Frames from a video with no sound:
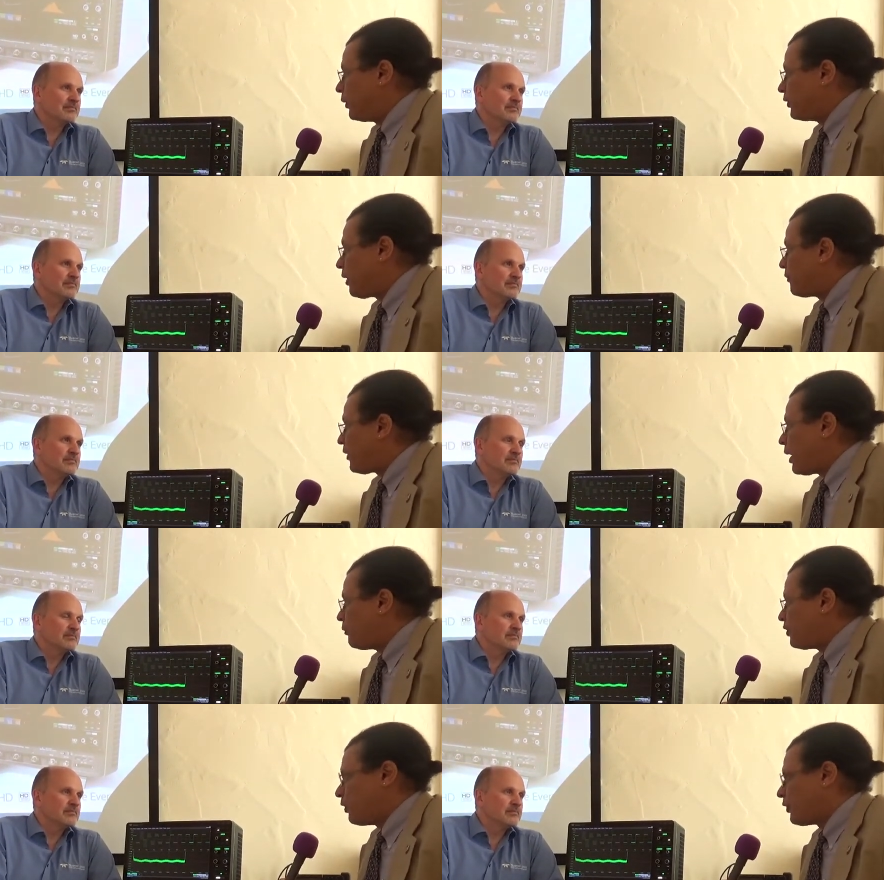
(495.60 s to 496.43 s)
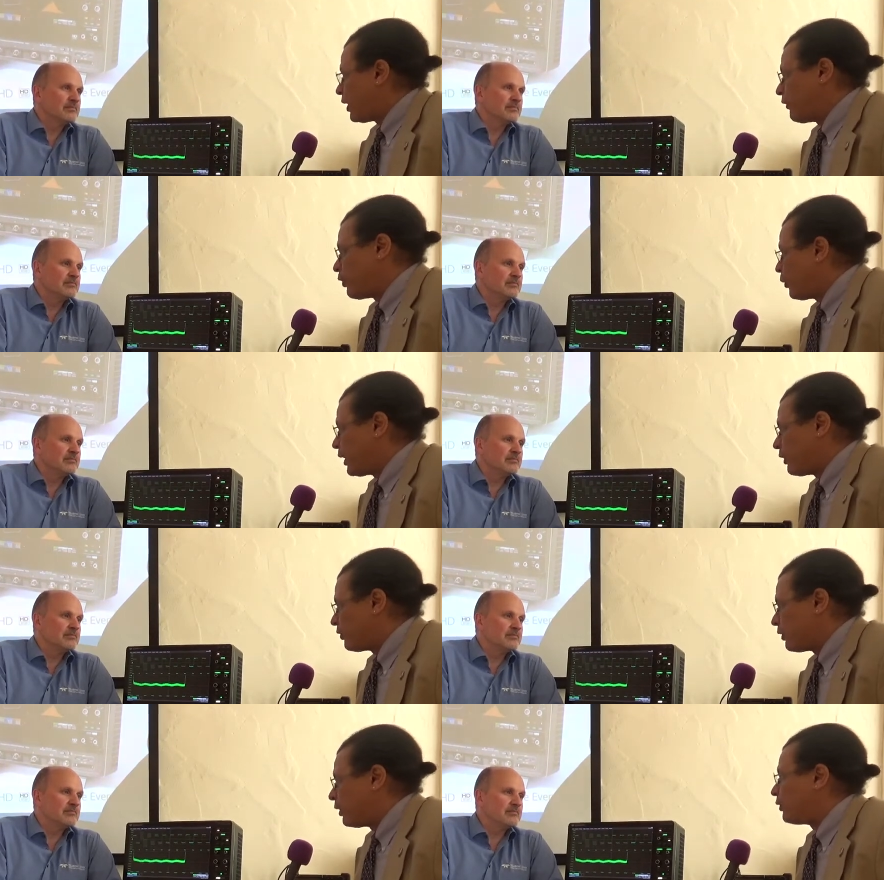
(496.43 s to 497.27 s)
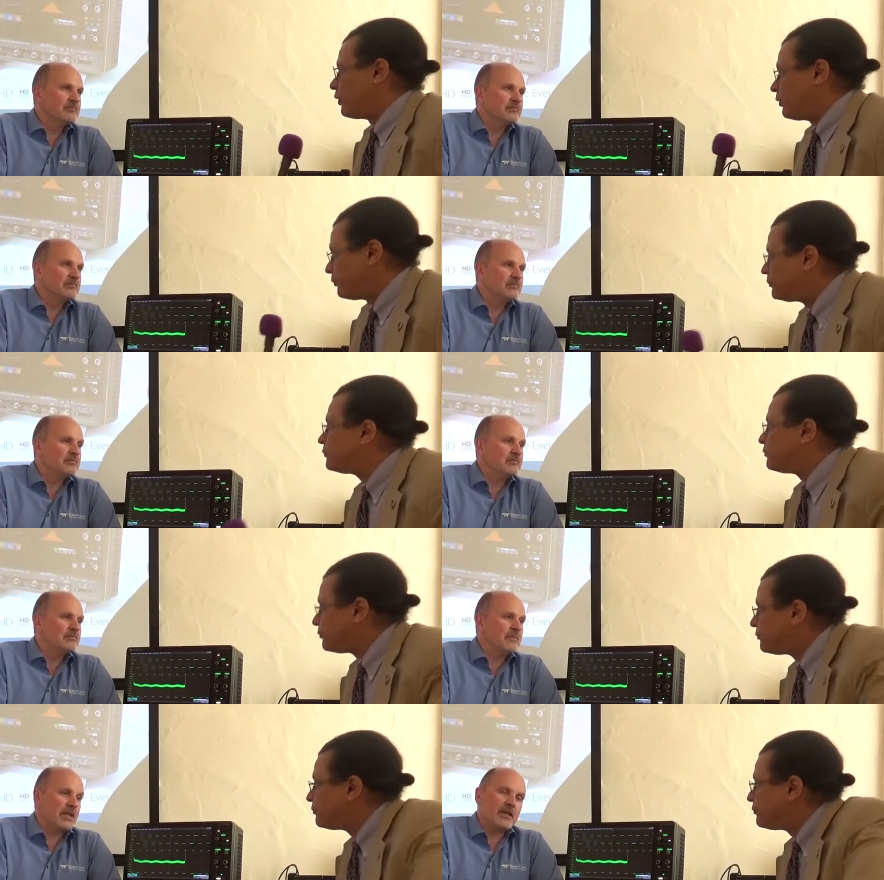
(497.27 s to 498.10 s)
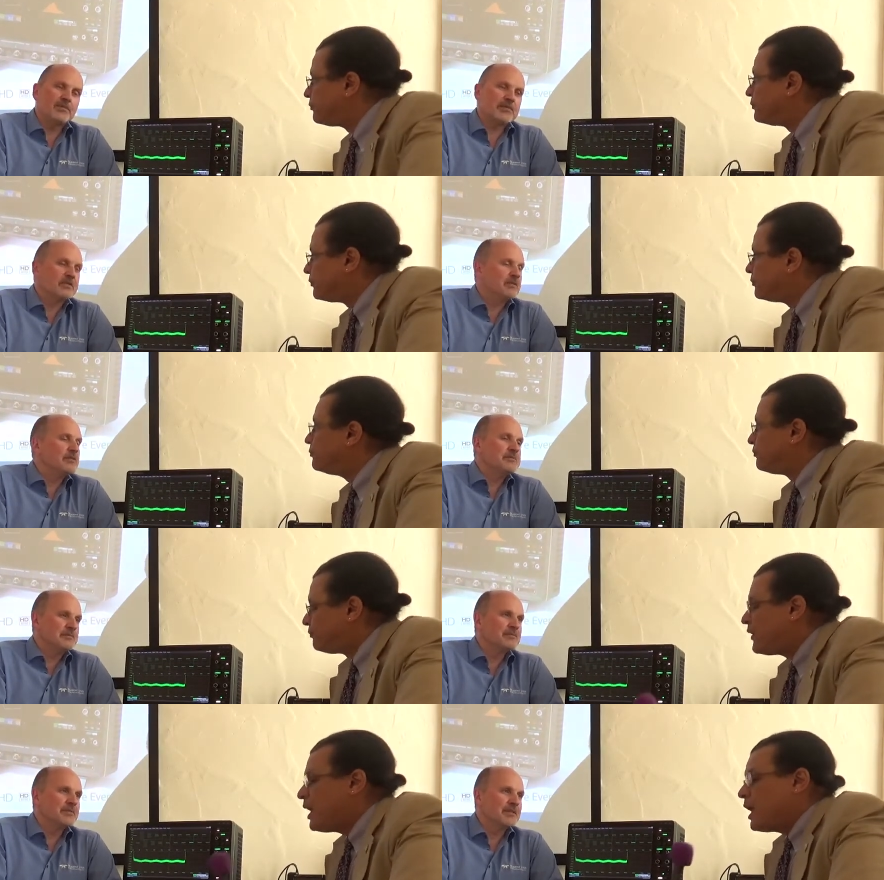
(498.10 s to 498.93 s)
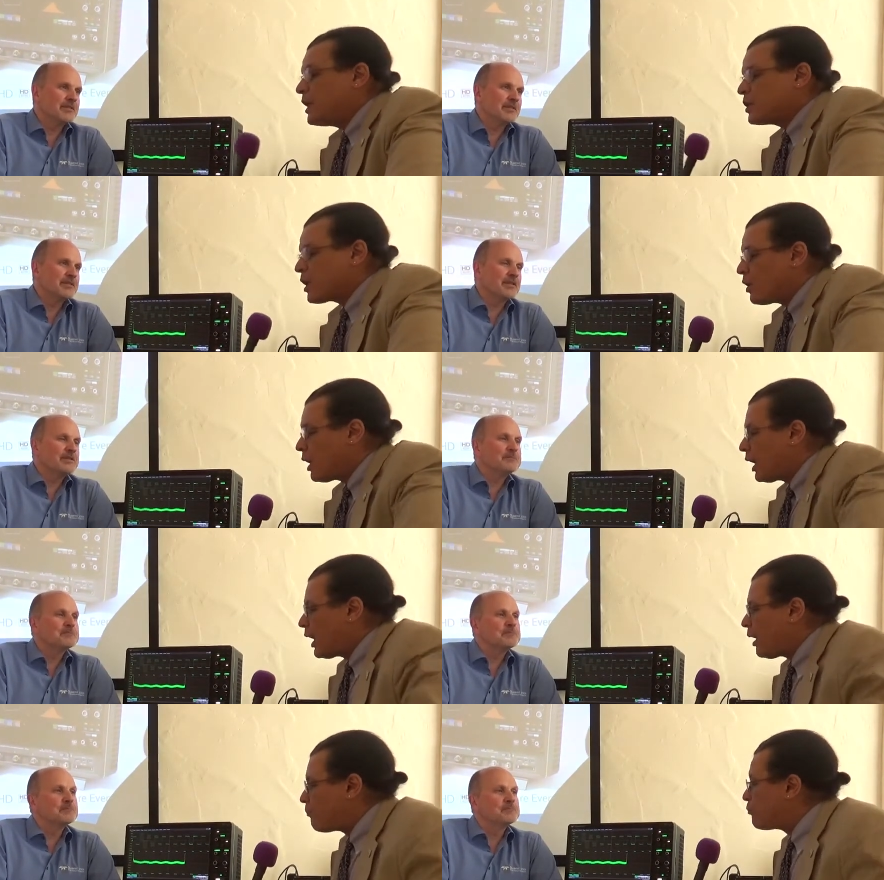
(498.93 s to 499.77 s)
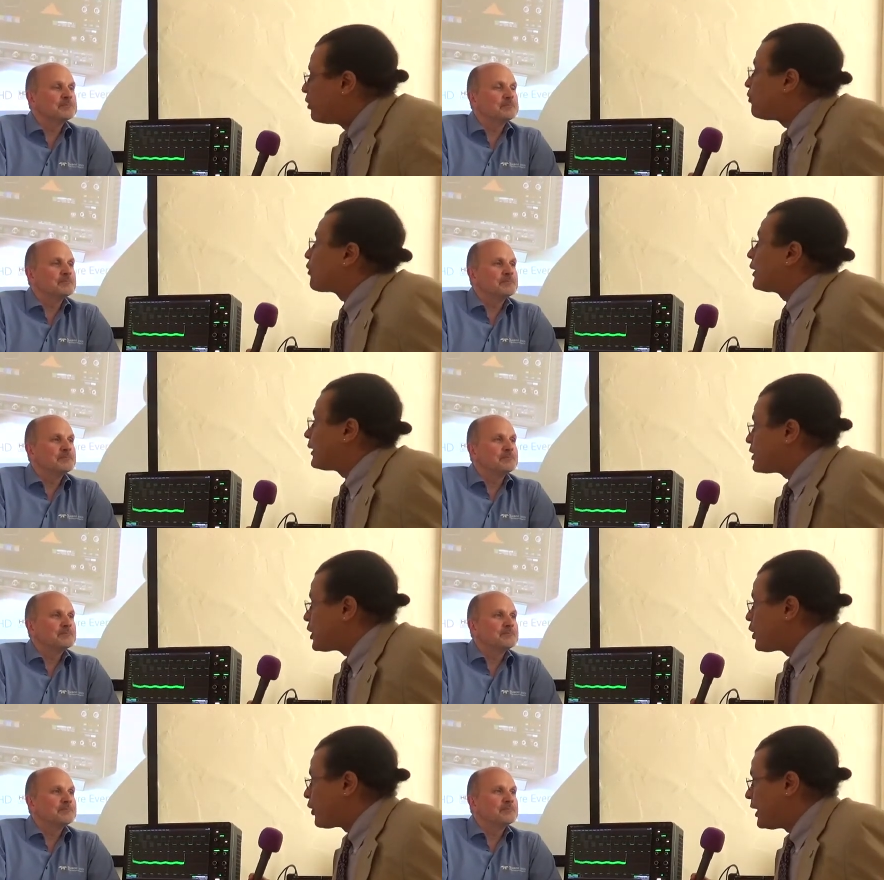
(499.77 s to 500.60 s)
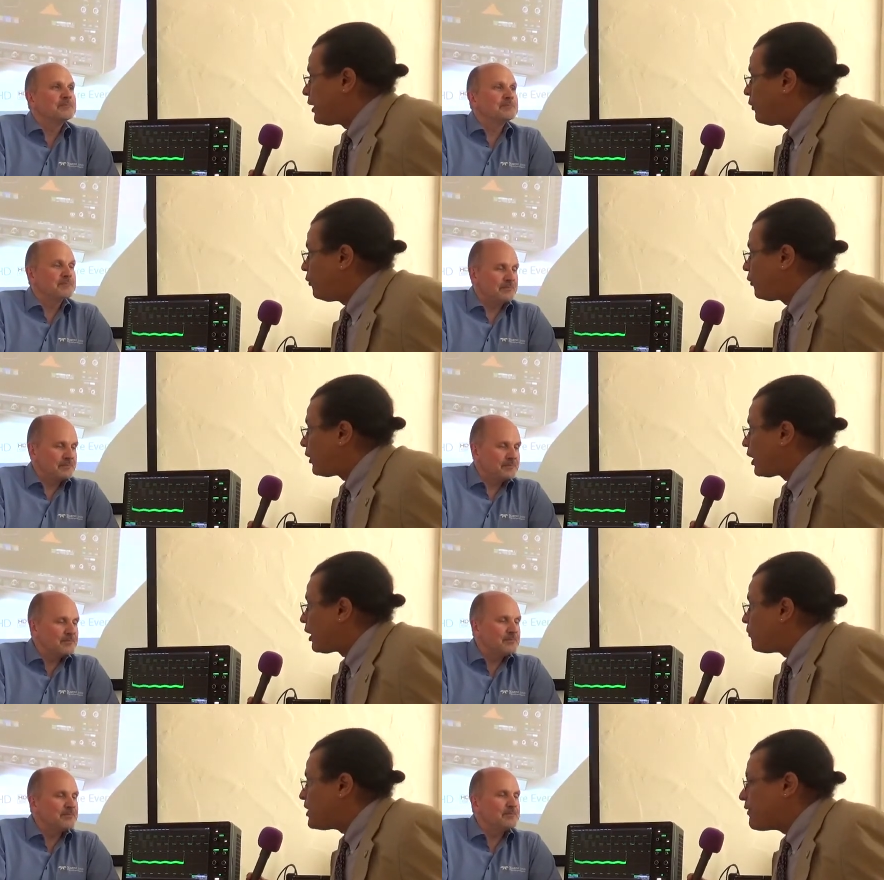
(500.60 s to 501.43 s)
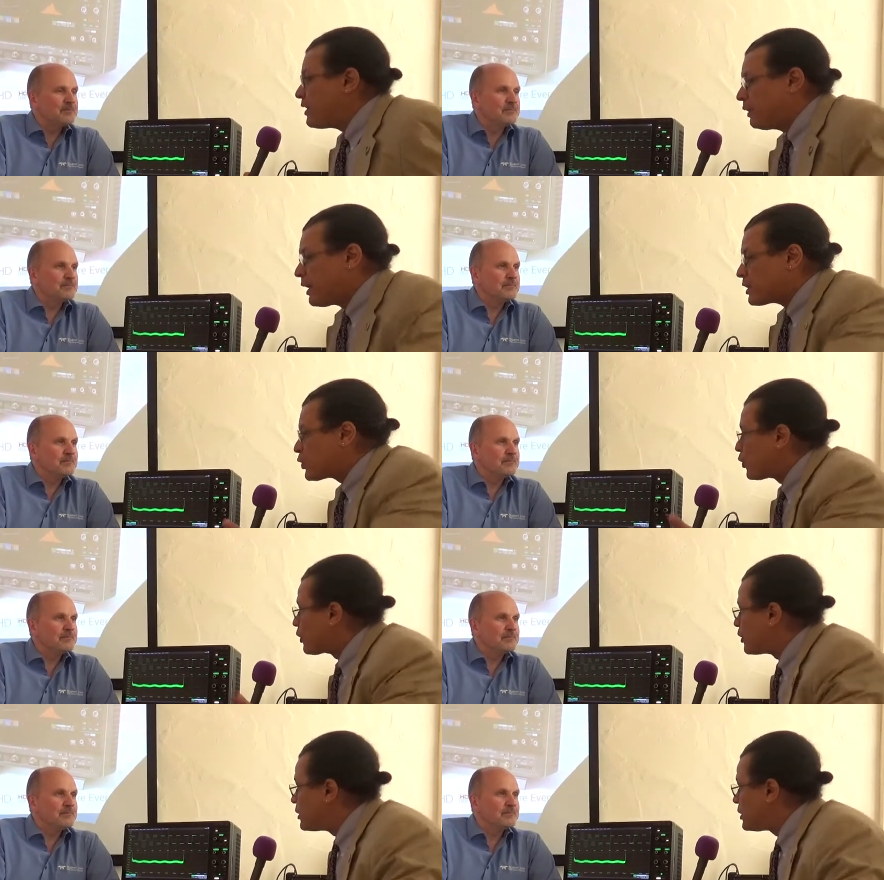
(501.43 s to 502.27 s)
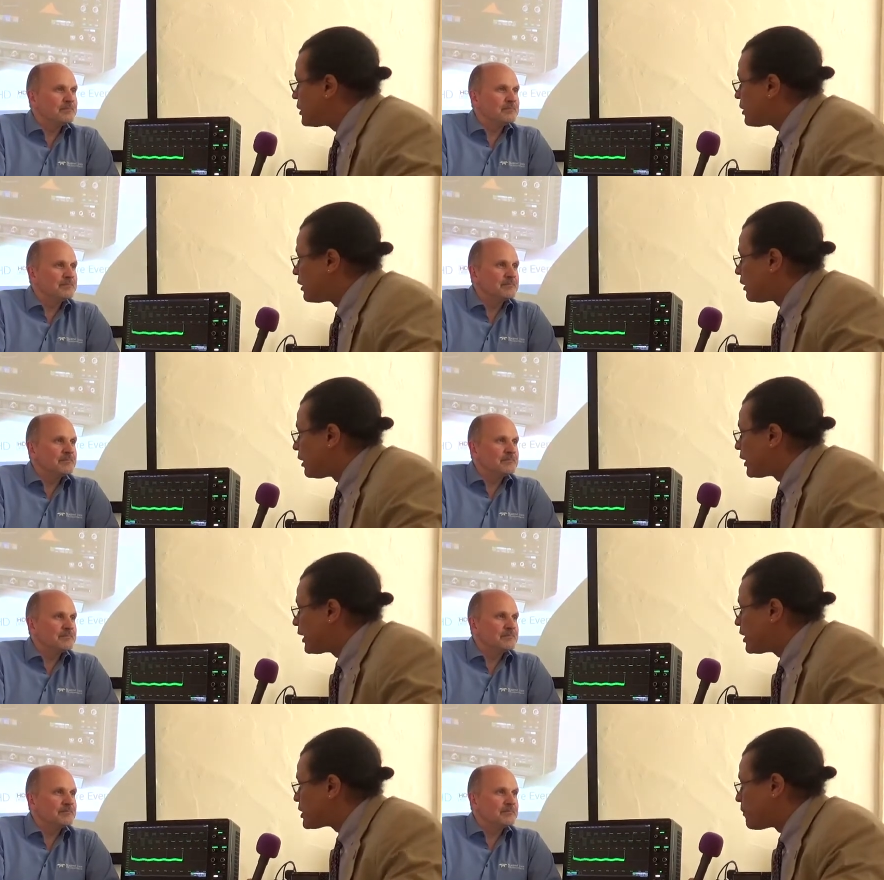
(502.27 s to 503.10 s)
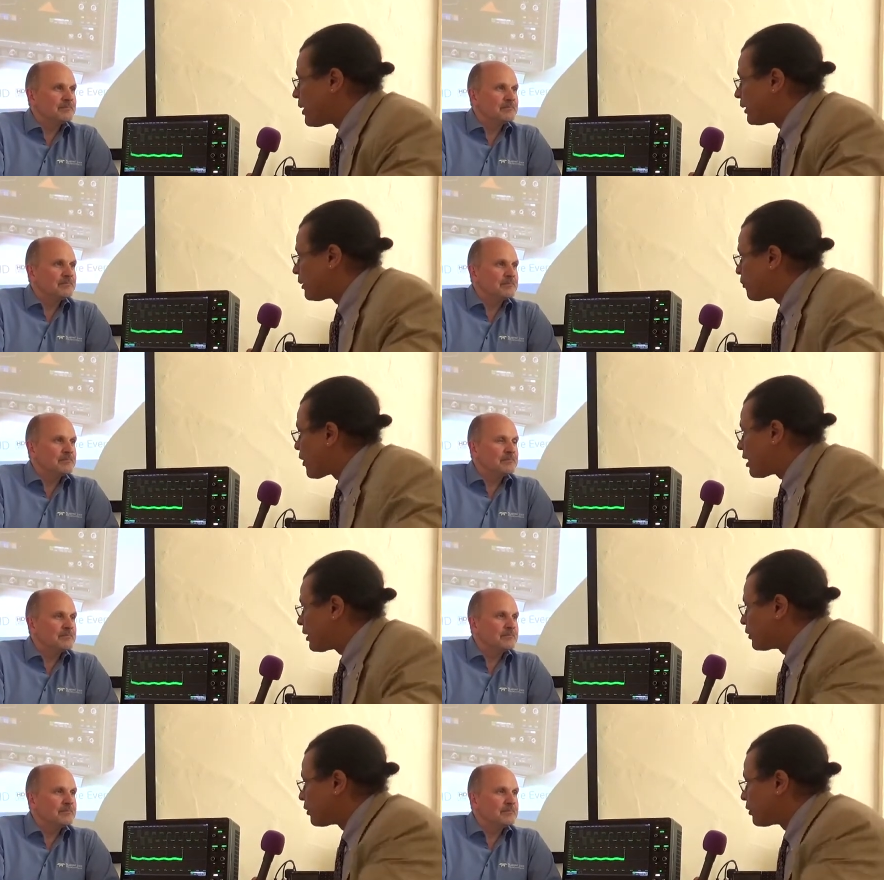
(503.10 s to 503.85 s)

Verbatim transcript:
Speaker 1: sometimes, just like everyone else does.
Speaker 2: Yeah, absolutely.
Speaker 1: So, uh, before I let you go, Jens, uh, do you have any last words to the audience about the product